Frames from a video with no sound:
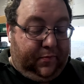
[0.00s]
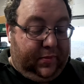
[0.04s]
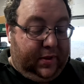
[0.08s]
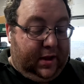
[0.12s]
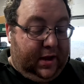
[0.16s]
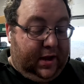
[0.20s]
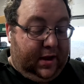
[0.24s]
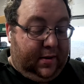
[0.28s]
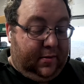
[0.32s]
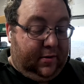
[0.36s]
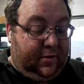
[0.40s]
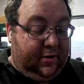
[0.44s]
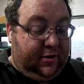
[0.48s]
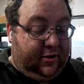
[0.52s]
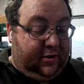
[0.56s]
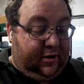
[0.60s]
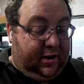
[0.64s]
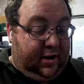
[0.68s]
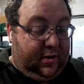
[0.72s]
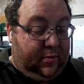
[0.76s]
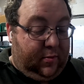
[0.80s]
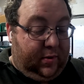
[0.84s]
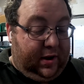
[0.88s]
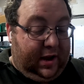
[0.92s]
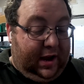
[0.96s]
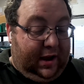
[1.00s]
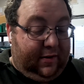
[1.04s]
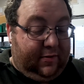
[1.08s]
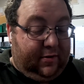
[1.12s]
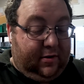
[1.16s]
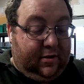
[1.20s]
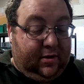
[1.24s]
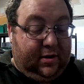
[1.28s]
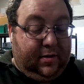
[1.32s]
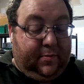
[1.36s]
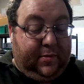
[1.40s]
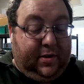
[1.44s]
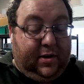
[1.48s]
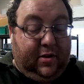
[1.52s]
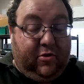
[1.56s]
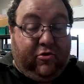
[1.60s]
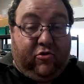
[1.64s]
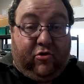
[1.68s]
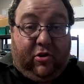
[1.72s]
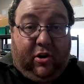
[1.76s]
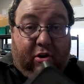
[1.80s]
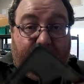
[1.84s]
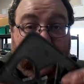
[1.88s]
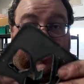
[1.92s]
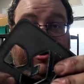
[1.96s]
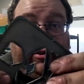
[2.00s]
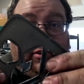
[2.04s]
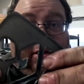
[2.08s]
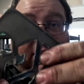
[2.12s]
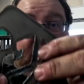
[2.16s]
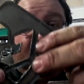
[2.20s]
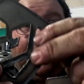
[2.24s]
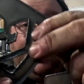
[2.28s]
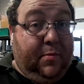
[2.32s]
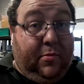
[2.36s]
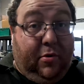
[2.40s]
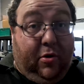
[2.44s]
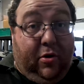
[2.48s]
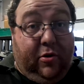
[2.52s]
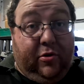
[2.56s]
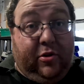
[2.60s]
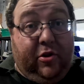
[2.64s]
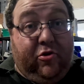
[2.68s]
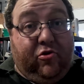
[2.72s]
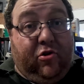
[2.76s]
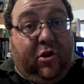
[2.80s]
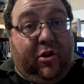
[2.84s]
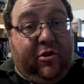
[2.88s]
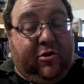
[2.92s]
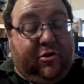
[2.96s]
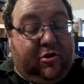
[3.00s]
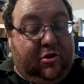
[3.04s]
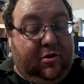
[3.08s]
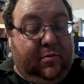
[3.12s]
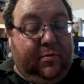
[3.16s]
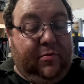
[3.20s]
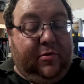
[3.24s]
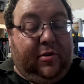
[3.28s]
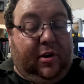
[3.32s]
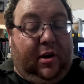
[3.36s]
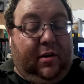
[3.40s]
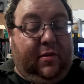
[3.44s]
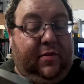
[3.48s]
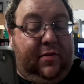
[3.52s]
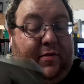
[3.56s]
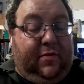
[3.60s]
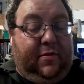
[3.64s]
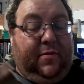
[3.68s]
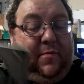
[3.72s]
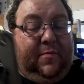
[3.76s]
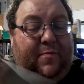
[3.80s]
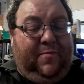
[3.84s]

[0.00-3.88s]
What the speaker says: because we have got a bit of dross, but the dross comes off